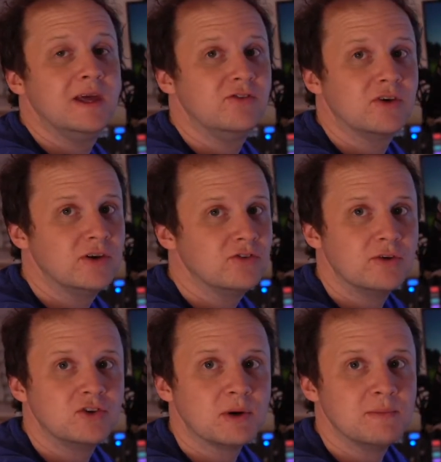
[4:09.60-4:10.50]
it's going to
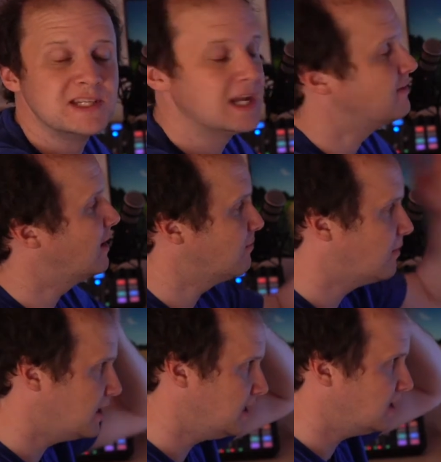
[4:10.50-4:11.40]
jump into life. Now, if
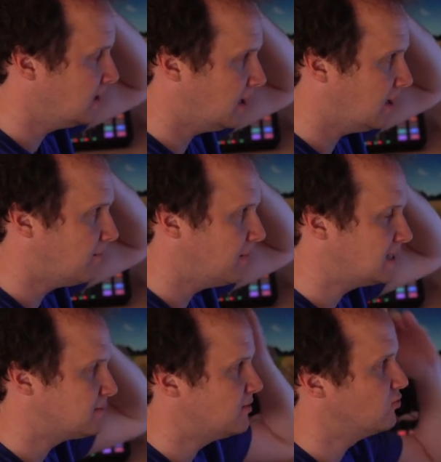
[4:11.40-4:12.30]
my um,
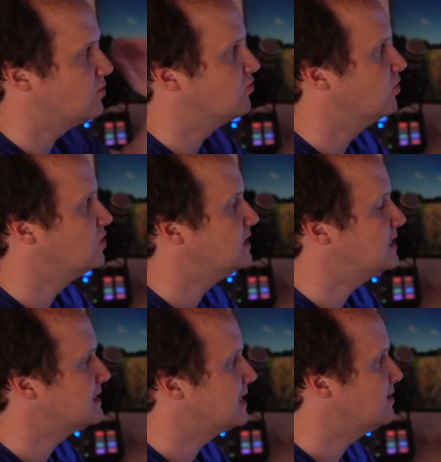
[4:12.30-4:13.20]
experience with
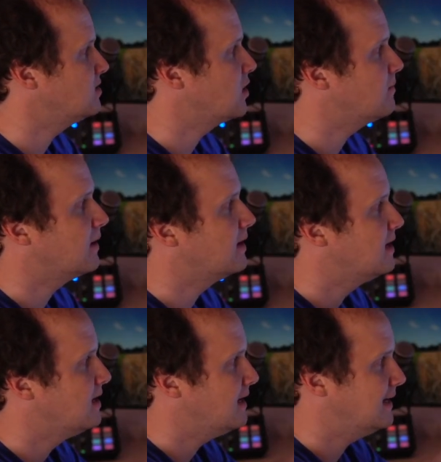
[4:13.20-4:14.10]
Synology is anything to go by,
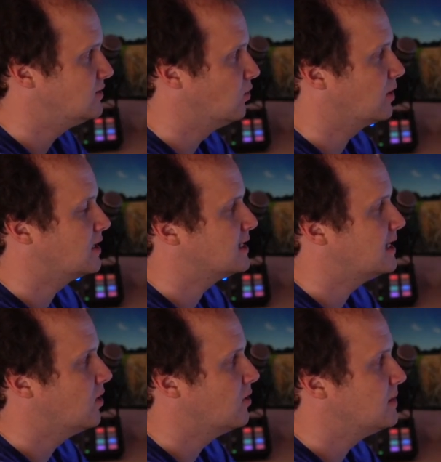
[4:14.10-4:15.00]
it's not going to
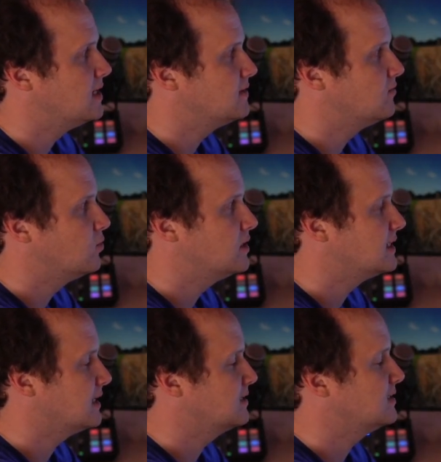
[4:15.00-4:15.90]
take 9 minutes and 40
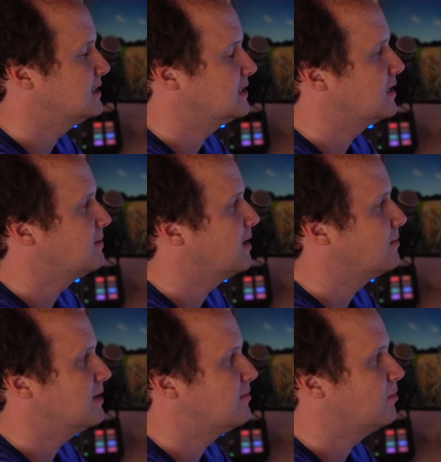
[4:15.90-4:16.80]
seconds. It's going to be
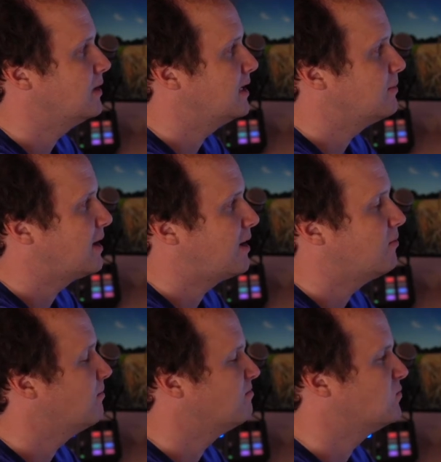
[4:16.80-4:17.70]
up here probably in
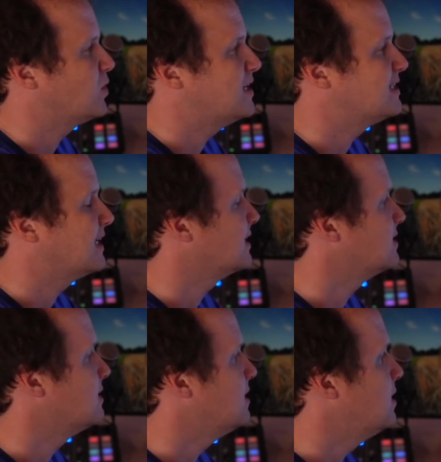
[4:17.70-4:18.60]
about 20
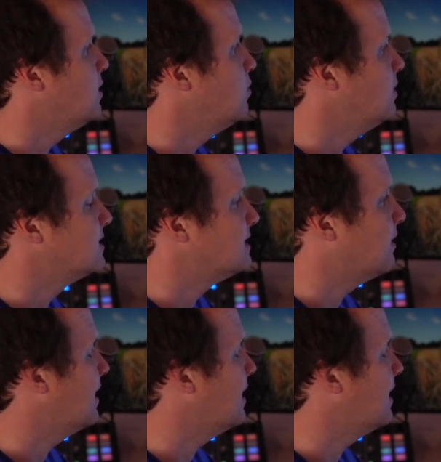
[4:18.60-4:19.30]
seconds. We'll see what